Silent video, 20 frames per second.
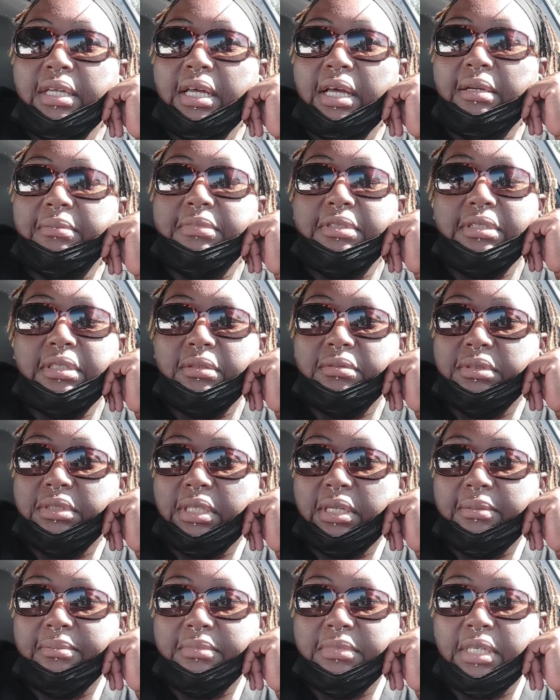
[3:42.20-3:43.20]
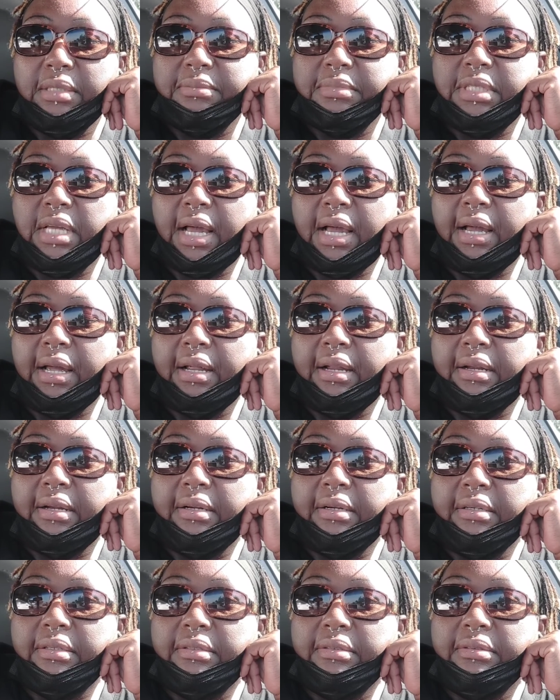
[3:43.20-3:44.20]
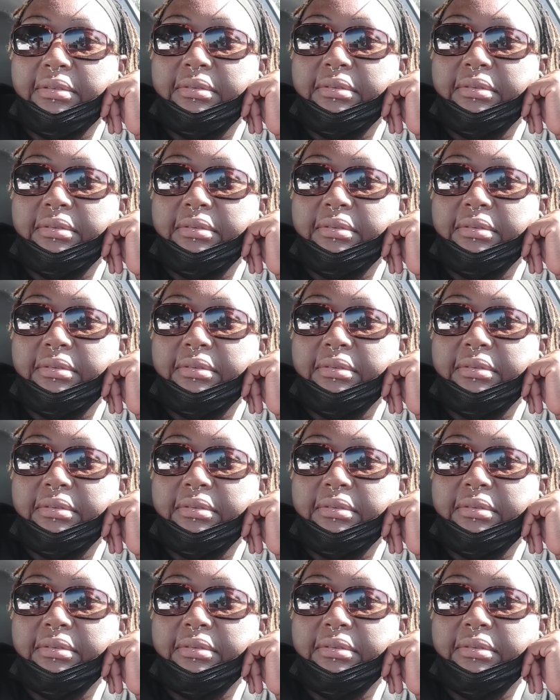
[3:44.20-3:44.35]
I'm so I'm I'm tired.